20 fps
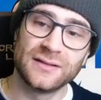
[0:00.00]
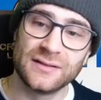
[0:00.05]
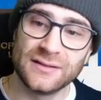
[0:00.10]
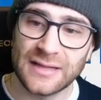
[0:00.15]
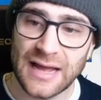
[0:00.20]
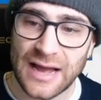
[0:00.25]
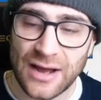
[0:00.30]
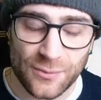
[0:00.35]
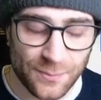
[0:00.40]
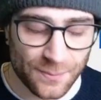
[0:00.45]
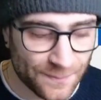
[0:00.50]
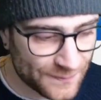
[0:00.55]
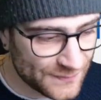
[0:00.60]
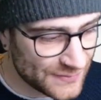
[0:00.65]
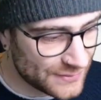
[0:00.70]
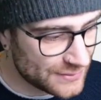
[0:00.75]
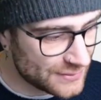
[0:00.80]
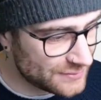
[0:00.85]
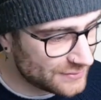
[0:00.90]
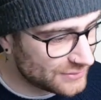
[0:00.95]
Now,
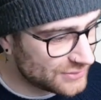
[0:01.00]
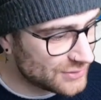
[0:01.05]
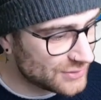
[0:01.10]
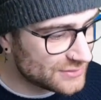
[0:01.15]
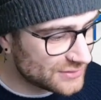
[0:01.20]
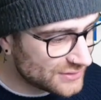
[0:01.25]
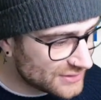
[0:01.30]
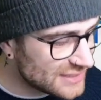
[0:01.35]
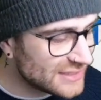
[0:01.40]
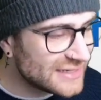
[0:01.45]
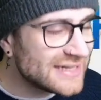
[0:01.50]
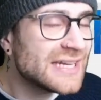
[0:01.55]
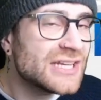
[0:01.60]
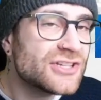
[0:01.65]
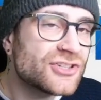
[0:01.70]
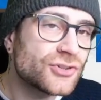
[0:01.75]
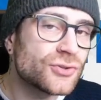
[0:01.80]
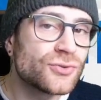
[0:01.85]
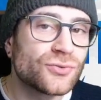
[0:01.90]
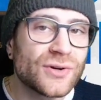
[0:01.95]
the the
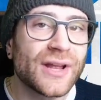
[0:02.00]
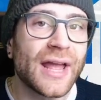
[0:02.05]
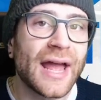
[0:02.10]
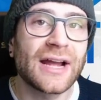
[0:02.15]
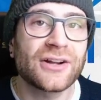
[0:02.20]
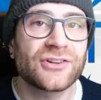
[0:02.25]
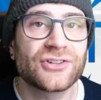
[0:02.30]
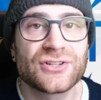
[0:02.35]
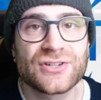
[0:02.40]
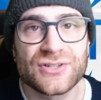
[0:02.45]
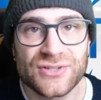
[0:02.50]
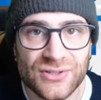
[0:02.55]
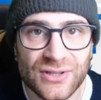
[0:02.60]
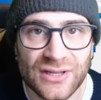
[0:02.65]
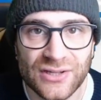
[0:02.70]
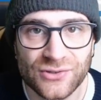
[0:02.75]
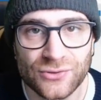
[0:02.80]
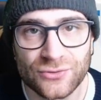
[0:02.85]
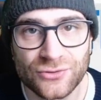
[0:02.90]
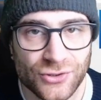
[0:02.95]
initial reaction to
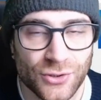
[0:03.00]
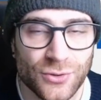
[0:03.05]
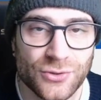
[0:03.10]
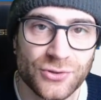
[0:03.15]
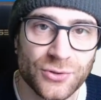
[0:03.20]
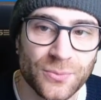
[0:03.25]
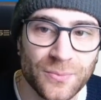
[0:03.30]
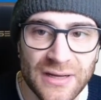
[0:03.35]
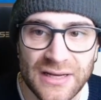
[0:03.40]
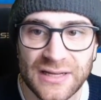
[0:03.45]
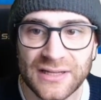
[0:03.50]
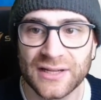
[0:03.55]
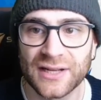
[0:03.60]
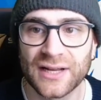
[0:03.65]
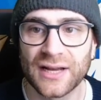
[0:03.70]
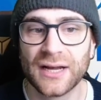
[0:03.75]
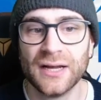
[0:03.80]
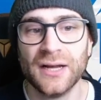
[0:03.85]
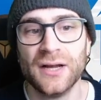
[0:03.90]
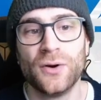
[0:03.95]
this on social
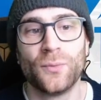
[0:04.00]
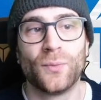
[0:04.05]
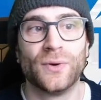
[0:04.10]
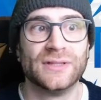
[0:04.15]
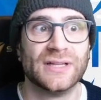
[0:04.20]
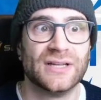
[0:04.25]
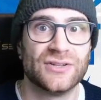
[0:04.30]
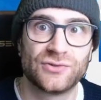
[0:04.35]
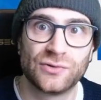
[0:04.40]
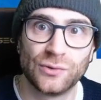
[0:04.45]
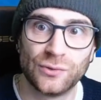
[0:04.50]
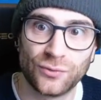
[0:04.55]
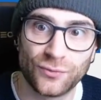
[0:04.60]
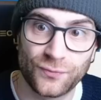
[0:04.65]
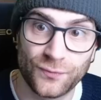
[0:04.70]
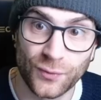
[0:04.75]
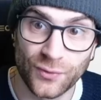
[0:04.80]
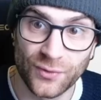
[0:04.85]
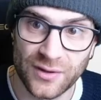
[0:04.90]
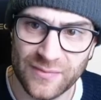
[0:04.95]
media when they saw
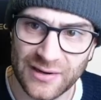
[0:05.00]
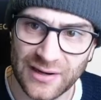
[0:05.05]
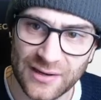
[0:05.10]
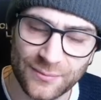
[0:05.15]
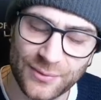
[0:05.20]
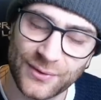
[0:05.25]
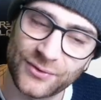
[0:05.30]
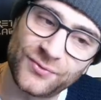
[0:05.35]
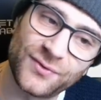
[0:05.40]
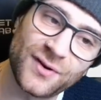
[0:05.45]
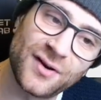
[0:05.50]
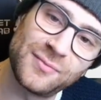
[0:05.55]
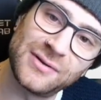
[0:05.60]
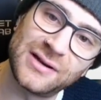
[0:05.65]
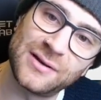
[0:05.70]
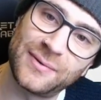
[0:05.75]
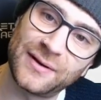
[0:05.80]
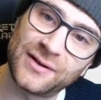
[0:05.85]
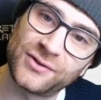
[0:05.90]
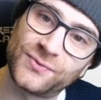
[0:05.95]
40 million plus 5
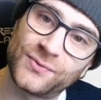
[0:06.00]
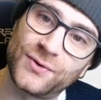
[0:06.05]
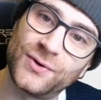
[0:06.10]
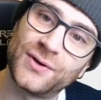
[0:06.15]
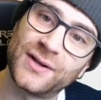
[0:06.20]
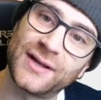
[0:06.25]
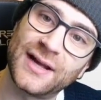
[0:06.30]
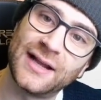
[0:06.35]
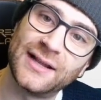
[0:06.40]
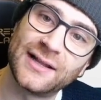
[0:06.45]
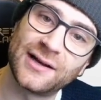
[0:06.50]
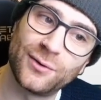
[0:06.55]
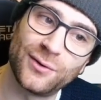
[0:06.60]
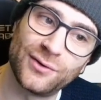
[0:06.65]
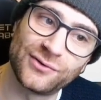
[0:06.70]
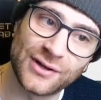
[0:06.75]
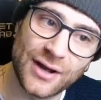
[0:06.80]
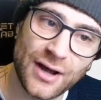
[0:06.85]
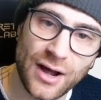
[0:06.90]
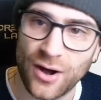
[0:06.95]
million pounds for Conor Gallagher
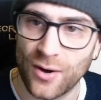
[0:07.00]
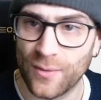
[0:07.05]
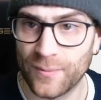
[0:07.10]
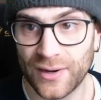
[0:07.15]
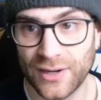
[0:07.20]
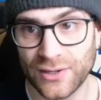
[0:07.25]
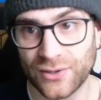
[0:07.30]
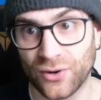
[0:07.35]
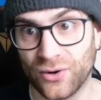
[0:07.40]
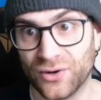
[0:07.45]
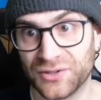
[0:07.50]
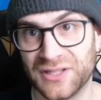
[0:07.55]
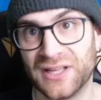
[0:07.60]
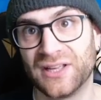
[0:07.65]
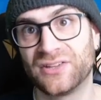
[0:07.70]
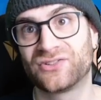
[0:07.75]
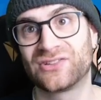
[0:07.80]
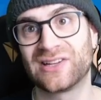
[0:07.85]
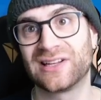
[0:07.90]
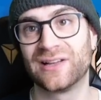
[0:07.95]
was like, oh my god,
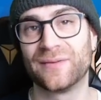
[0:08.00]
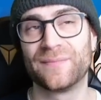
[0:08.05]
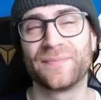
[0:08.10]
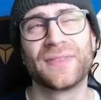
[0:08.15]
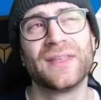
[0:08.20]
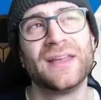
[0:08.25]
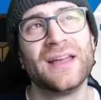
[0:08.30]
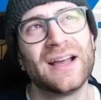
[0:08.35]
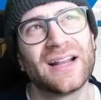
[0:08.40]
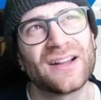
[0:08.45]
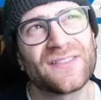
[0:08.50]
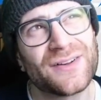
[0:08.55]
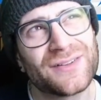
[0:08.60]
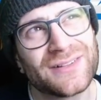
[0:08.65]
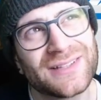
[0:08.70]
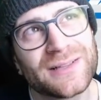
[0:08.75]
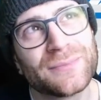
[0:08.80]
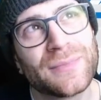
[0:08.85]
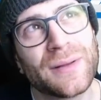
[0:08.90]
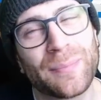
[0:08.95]
yes, sell him. I felt a
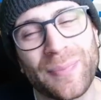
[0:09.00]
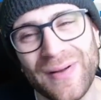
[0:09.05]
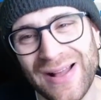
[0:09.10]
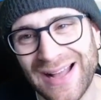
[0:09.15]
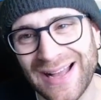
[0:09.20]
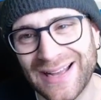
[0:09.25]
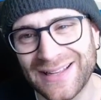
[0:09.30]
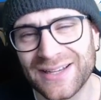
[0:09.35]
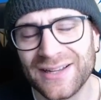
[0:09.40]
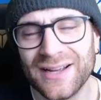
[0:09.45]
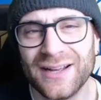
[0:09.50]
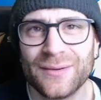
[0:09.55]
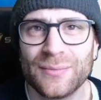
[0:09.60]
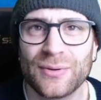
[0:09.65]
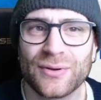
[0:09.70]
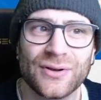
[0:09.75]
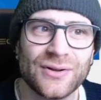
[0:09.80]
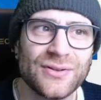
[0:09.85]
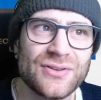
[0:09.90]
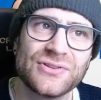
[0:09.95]
little bit bad
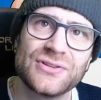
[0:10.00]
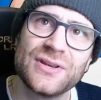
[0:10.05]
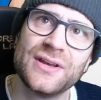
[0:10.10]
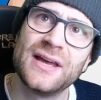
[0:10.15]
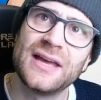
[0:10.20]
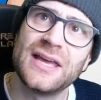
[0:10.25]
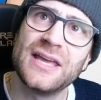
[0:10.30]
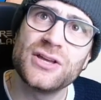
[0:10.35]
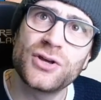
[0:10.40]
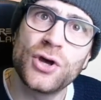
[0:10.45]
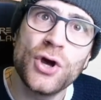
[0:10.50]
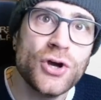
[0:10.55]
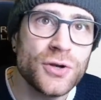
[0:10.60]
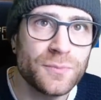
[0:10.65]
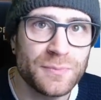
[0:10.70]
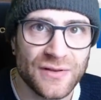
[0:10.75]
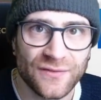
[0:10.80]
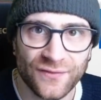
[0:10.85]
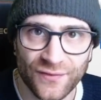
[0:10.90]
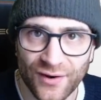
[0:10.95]
because he could
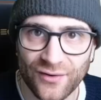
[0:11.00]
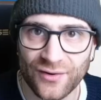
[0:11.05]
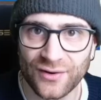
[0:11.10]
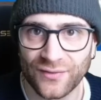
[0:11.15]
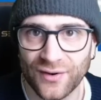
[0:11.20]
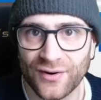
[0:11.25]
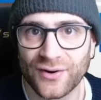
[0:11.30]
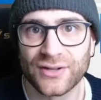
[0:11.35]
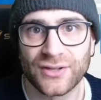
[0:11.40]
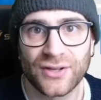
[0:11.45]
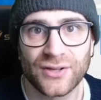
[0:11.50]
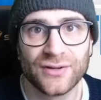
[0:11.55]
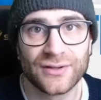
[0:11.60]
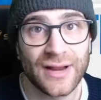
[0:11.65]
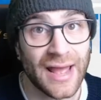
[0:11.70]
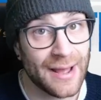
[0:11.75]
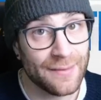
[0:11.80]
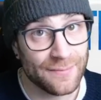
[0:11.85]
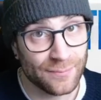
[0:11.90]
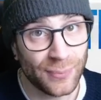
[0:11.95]
be very, very good.
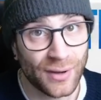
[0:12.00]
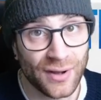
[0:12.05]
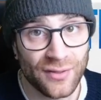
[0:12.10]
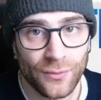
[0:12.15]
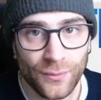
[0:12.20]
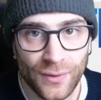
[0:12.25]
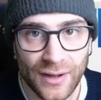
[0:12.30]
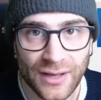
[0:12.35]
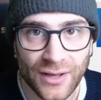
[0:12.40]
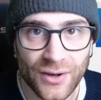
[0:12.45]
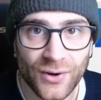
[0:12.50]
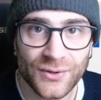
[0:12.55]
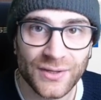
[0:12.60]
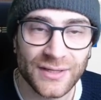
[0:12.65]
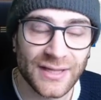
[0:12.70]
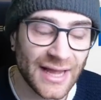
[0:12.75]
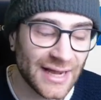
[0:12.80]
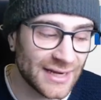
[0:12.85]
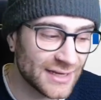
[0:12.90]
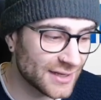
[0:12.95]
And by the way, Conor
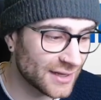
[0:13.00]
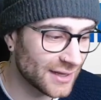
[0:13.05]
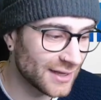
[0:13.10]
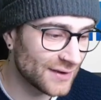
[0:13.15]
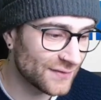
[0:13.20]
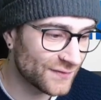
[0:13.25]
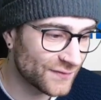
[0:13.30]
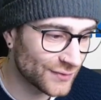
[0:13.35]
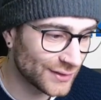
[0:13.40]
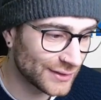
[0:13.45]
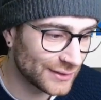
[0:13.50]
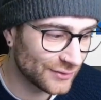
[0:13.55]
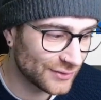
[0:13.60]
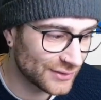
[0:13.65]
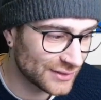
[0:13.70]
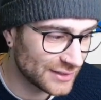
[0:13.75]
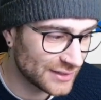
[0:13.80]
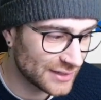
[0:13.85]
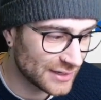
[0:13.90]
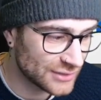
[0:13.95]
Gallagher throughout
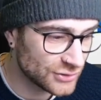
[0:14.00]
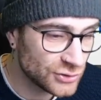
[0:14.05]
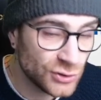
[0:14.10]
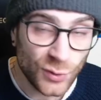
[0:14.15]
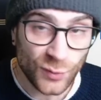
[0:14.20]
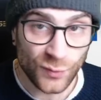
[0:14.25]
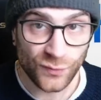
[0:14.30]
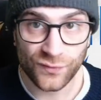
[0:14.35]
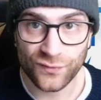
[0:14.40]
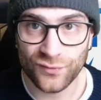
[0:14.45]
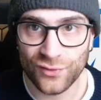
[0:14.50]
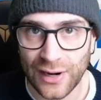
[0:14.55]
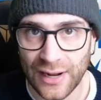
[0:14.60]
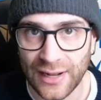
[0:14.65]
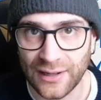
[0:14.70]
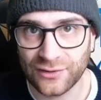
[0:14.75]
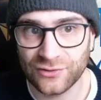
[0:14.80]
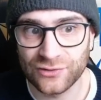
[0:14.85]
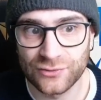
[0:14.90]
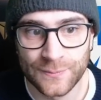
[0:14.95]
the uh, youth
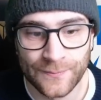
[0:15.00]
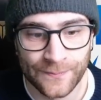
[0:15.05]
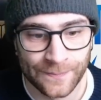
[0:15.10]
ranks